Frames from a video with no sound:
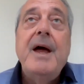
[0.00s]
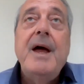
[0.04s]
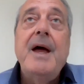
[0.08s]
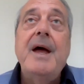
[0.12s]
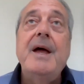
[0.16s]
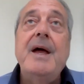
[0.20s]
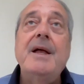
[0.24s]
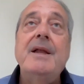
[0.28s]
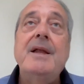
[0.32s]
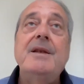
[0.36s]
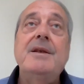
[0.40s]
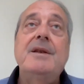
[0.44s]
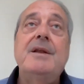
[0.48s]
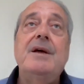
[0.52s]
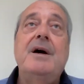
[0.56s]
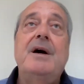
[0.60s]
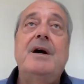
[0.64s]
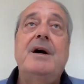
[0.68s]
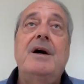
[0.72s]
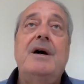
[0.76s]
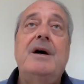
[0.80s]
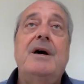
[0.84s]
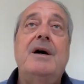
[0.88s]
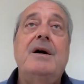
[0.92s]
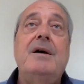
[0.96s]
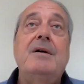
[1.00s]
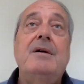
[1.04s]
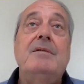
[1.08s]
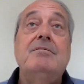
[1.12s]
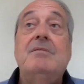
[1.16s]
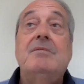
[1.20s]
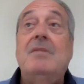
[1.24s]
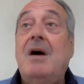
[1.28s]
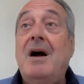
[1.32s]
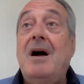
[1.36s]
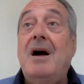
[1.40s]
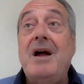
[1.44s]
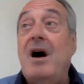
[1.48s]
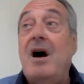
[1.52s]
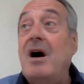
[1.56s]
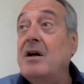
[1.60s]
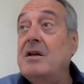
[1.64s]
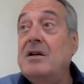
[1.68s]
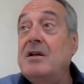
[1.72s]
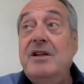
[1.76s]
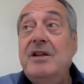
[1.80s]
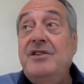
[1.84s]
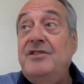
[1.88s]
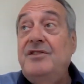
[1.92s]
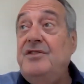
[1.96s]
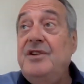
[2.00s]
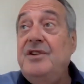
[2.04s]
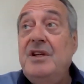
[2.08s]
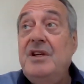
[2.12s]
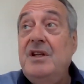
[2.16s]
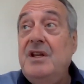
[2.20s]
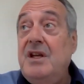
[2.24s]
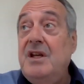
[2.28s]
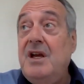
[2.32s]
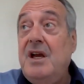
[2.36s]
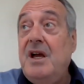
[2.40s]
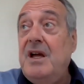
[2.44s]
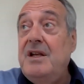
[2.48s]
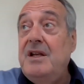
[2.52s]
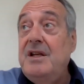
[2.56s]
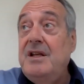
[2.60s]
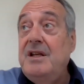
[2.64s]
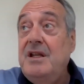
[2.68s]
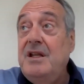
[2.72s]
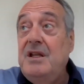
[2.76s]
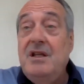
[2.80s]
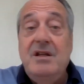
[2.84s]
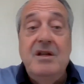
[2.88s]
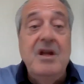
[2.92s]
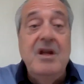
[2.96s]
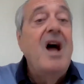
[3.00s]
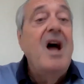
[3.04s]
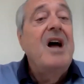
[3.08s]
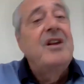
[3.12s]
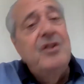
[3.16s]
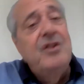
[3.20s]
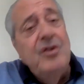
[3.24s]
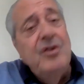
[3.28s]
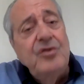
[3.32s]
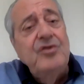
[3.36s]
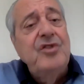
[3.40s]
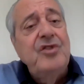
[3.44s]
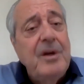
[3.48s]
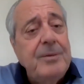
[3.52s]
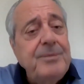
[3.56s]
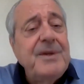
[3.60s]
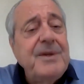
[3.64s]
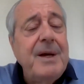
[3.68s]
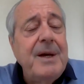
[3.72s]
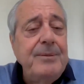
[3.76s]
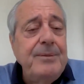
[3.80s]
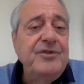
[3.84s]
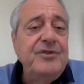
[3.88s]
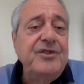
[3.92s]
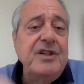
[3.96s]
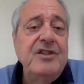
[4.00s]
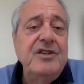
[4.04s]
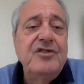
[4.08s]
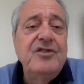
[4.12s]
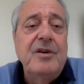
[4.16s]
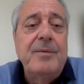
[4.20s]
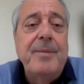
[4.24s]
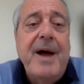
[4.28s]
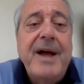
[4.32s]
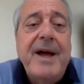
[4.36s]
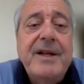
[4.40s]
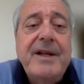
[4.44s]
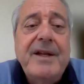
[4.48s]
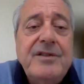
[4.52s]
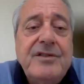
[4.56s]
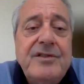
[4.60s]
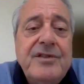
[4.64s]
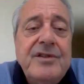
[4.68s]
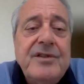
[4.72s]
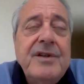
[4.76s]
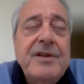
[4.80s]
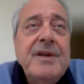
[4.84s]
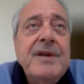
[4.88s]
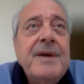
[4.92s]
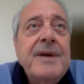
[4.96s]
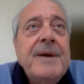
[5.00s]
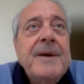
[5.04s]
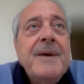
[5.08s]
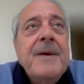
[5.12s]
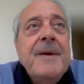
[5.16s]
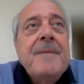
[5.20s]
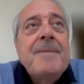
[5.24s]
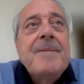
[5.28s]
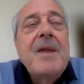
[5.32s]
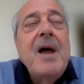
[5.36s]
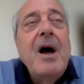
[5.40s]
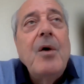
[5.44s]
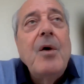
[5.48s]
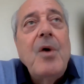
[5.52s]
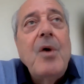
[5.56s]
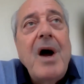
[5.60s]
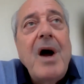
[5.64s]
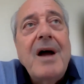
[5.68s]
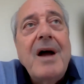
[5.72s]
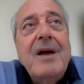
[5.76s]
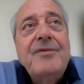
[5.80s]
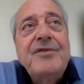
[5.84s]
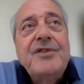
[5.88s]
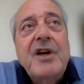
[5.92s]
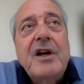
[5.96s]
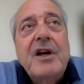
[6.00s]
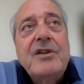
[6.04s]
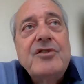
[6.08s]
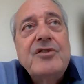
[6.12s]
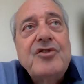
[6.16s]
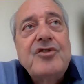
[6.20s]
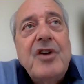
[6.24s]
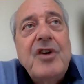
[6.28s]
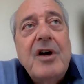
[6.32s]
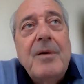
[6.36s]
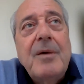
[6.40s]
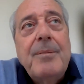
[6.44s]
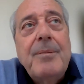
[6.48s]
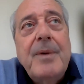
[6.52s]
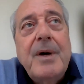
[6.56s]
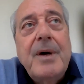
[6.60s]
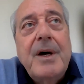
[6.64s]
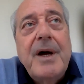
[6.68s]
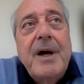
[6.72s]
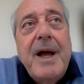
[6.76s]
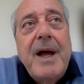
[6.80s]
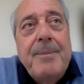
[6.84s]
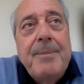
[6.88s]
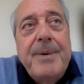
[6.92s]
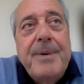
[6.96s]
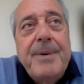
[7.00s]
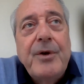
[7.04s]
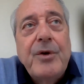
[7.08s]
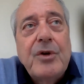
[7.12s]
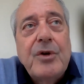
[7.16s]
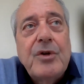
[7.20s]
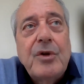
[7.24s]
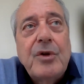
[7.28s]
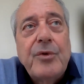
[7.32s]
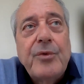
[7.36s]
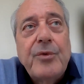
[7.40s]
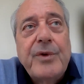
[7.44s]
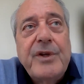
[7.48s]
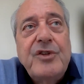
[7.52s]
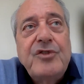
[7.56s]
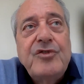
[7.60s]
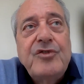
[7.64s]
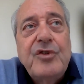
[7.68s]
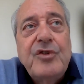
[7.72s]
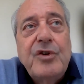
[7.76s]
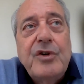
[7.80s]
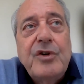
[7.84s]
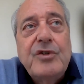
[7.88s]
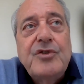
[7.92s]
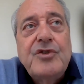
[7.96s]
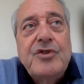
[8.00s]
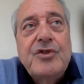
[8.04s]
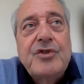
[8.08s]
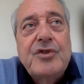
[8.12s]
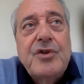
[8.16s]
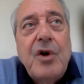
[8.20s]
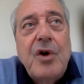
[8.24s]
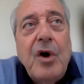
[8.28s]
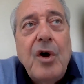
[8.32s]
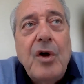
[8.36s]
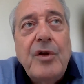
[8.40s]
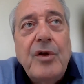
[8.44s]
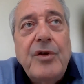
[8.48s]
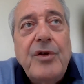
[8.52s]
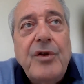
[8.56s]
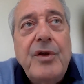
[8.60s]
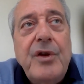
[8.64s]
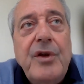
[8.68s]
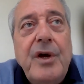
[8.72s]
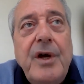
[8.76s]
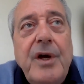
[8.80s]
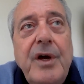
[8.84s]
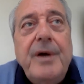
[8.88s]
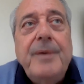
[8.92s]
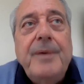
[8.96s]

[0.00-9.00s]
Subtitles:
And I hardly see any. Yeah, you sometimes see some hands. Now, I've done some empirical research on